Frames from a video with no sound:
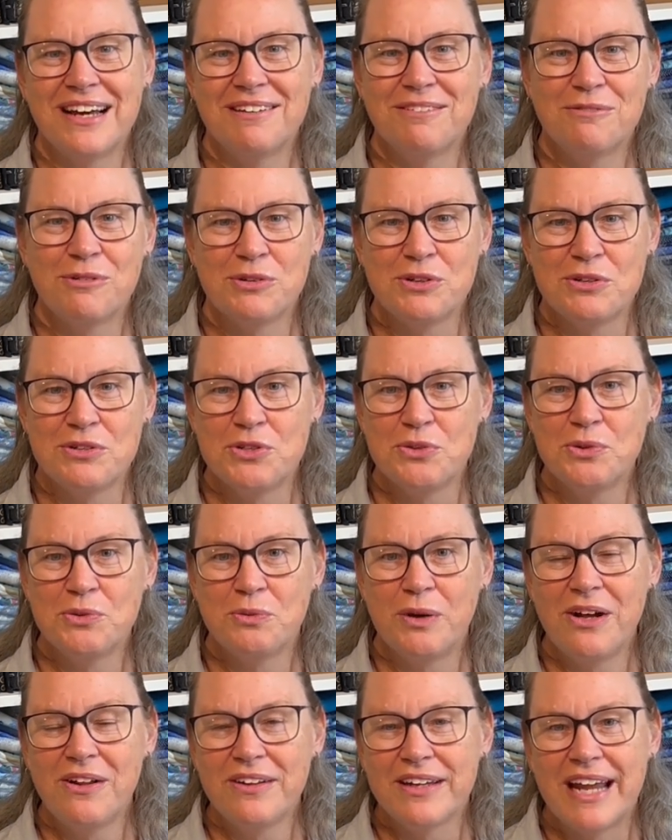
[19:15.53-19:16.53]
we're doing
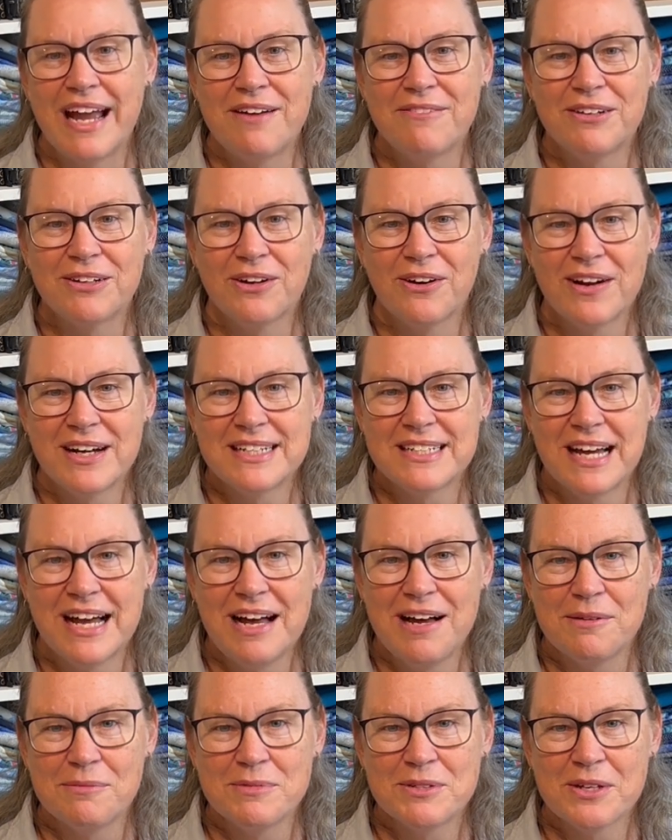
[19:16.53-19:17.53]
well and having a great
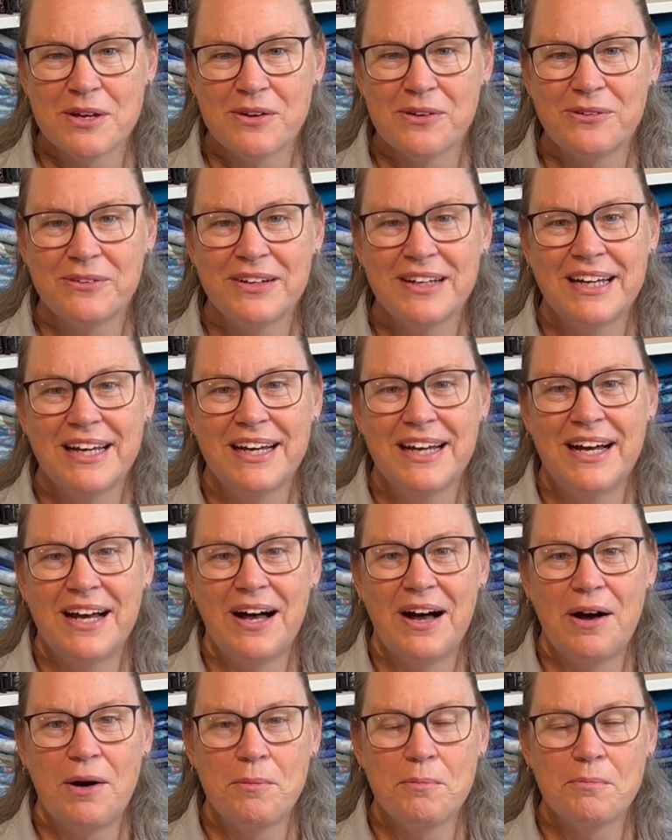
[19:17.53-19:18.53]
time. So
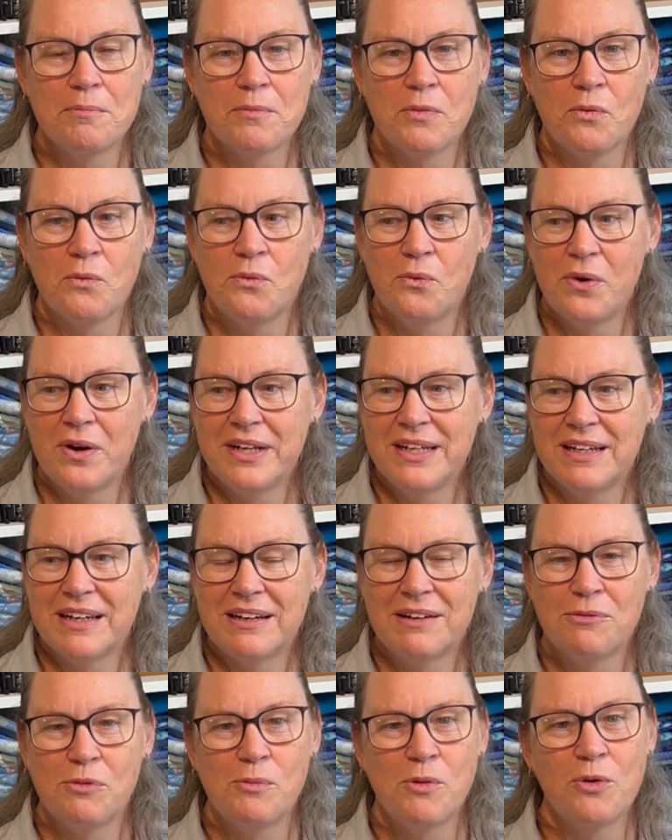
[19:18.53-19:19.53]
one
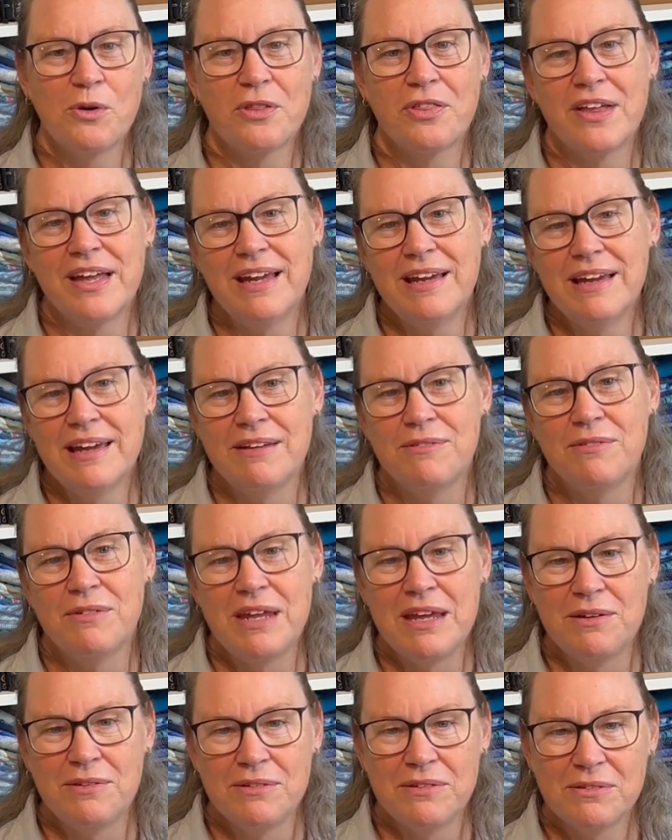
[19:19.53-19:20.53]
more thing,
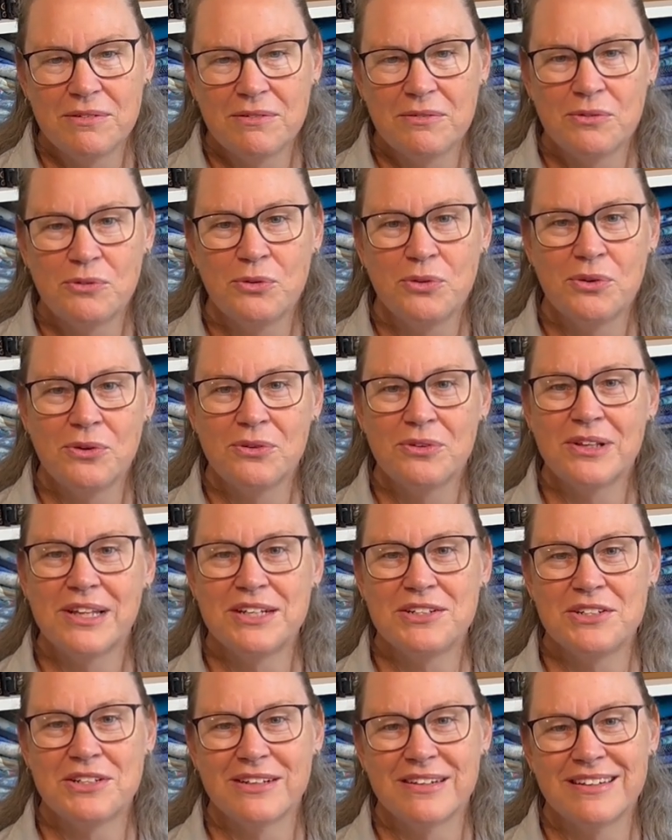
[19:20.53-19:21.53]
and we'll
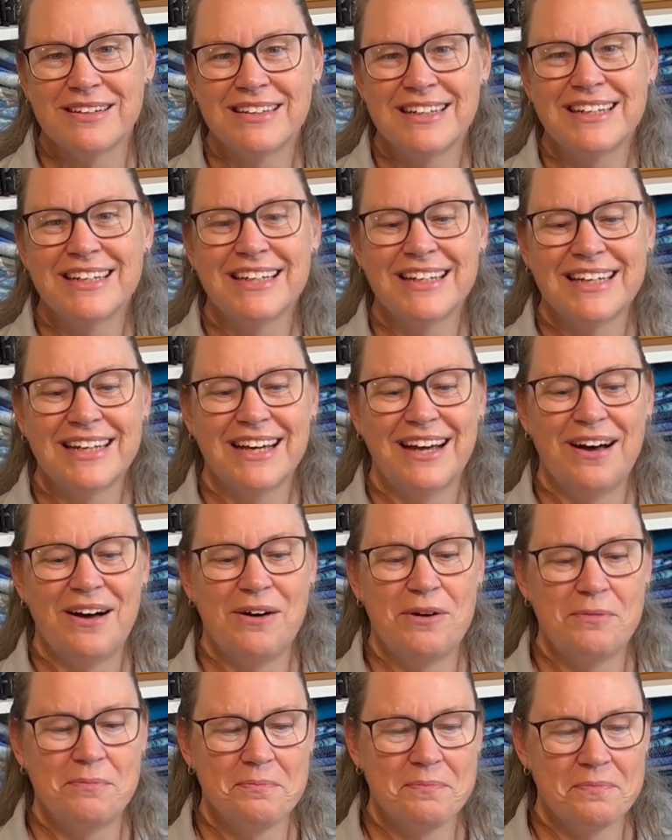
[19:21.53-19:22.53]
let you
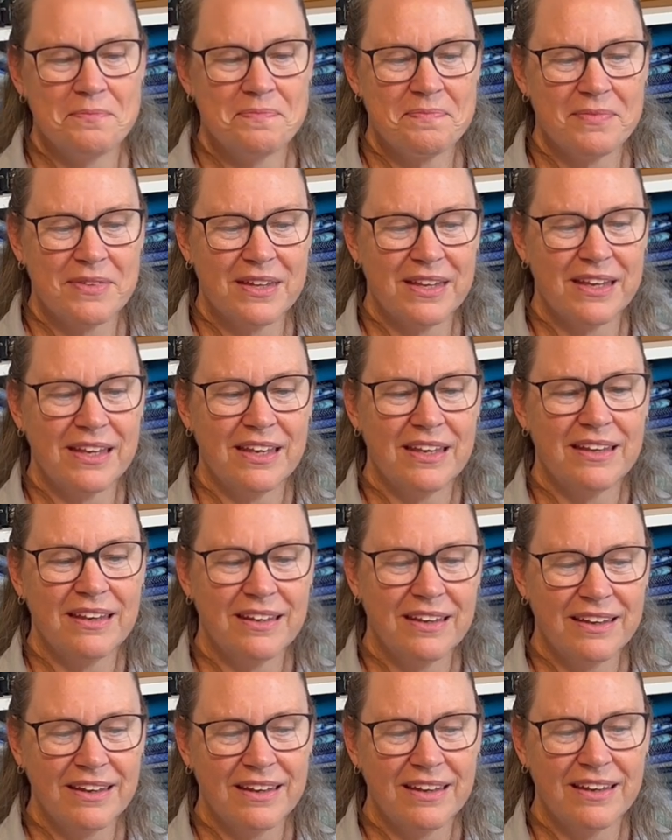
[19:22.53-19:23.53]
go
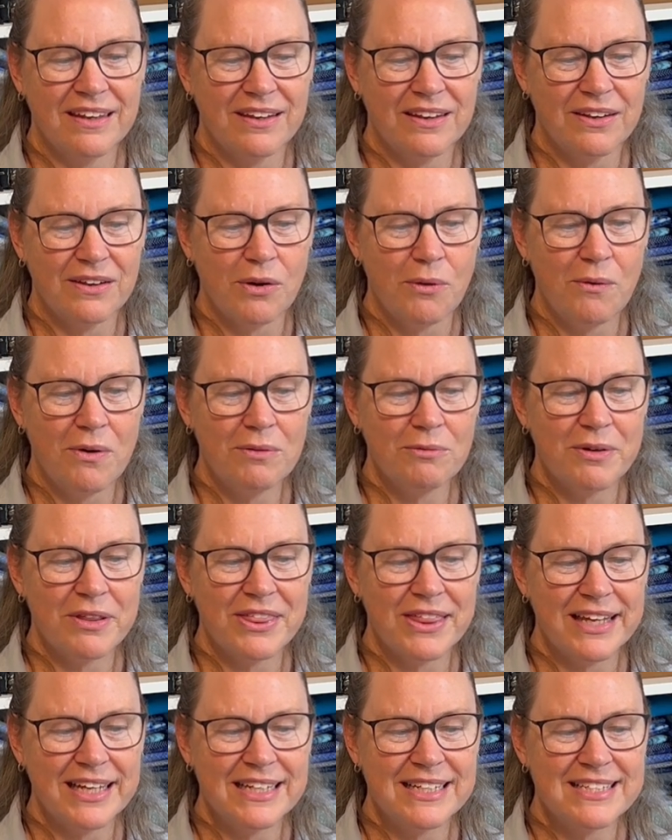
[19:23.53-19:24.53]
on with
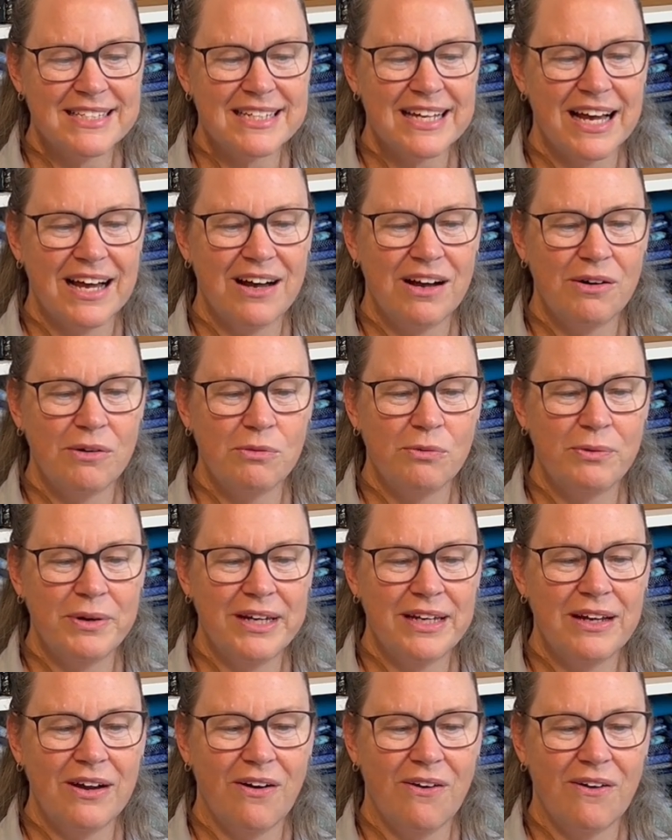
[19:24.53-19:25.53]
things.
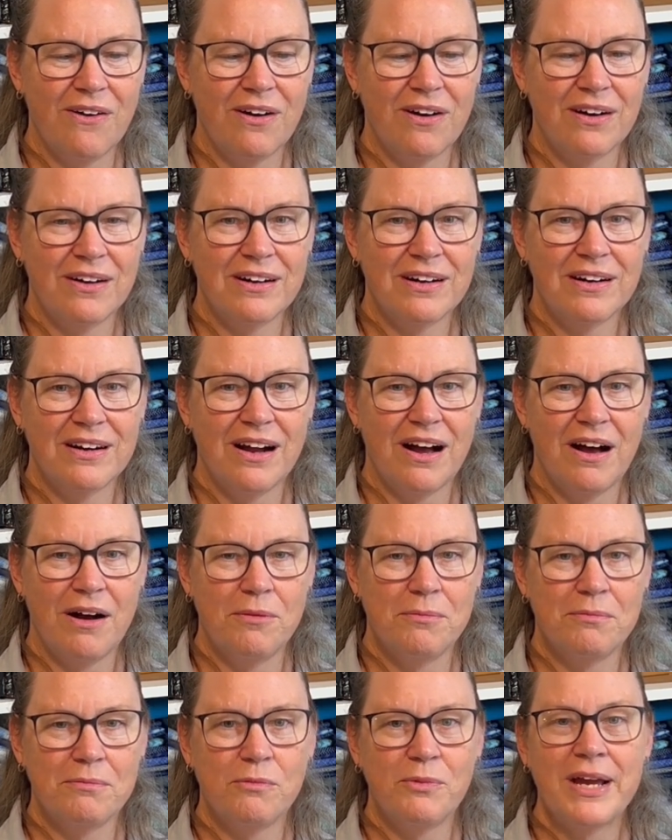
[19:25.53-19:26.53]
We
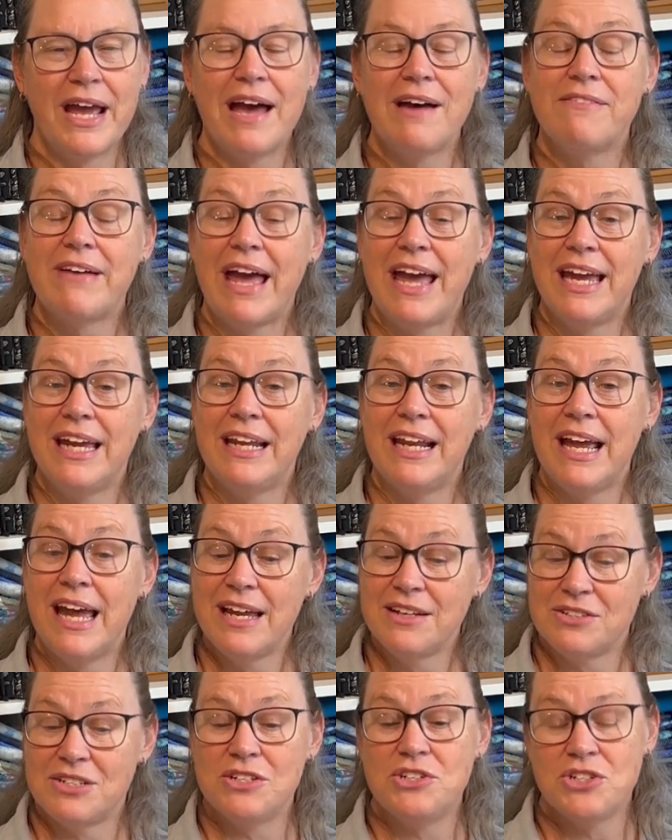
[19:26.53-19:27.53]
have a
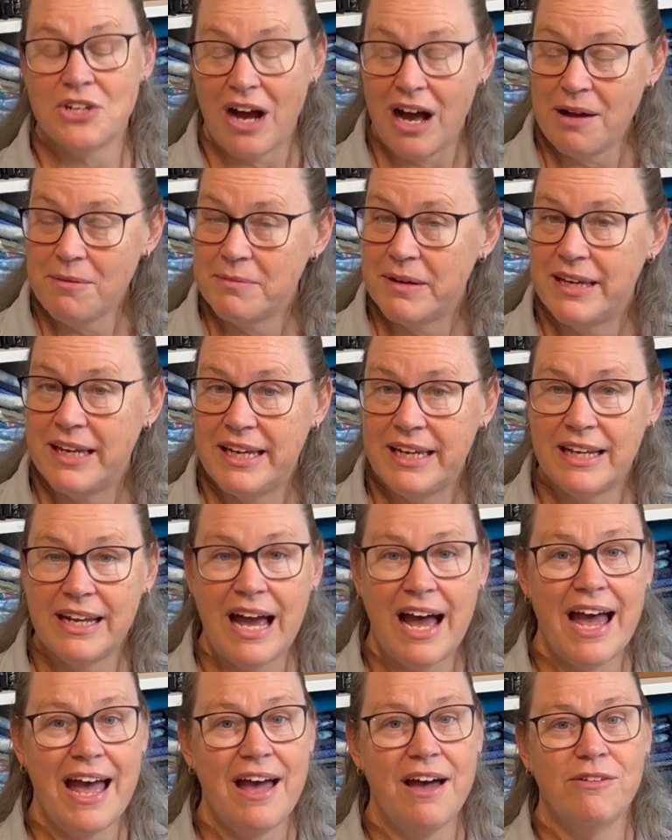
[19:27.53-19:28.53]
Etsy shop, and
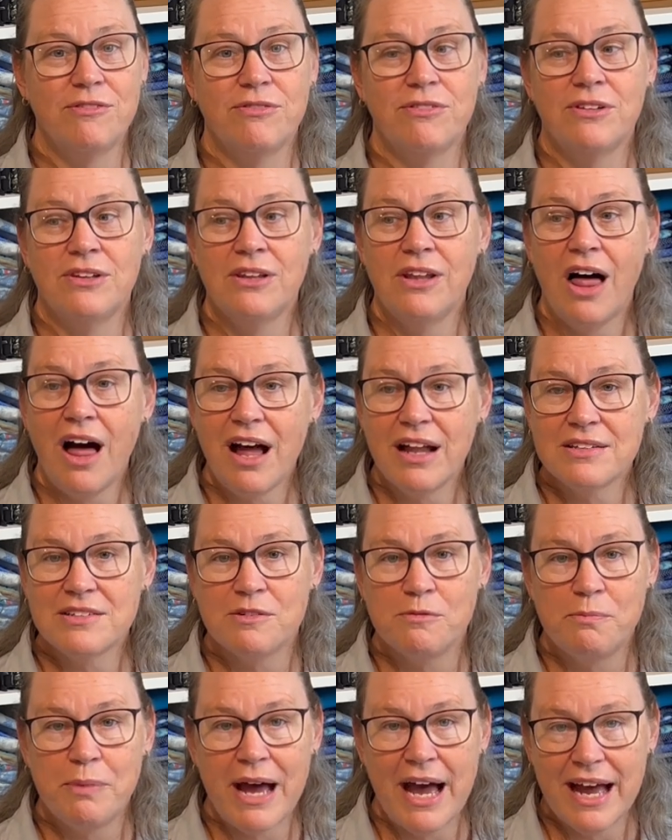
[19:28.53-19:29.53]
I have lots
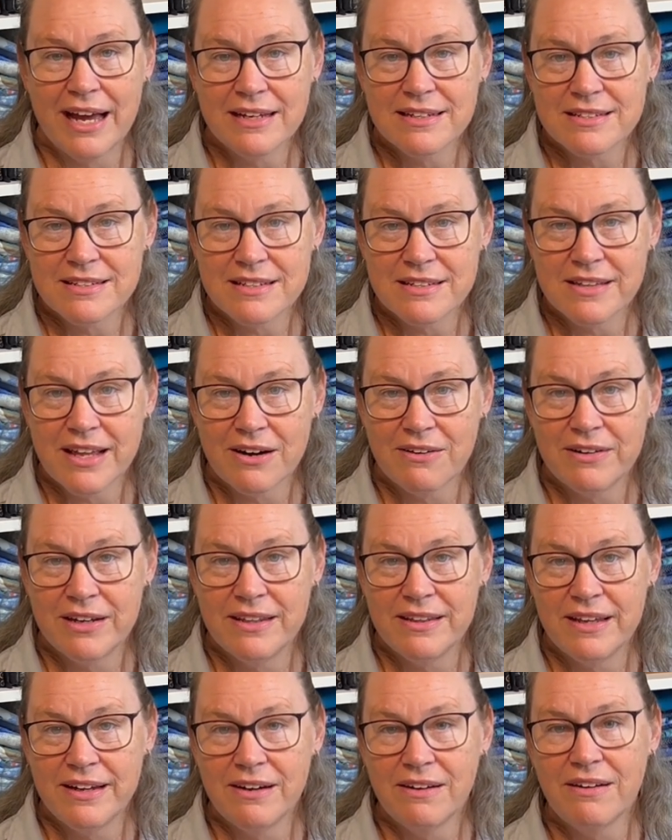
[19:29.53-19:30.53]
of bags that are
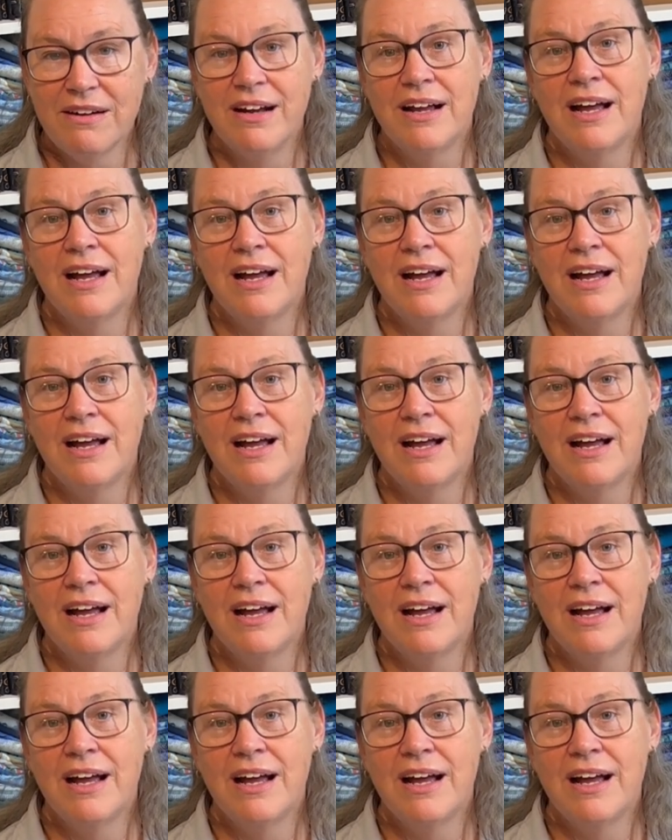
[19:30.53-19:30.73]
in there.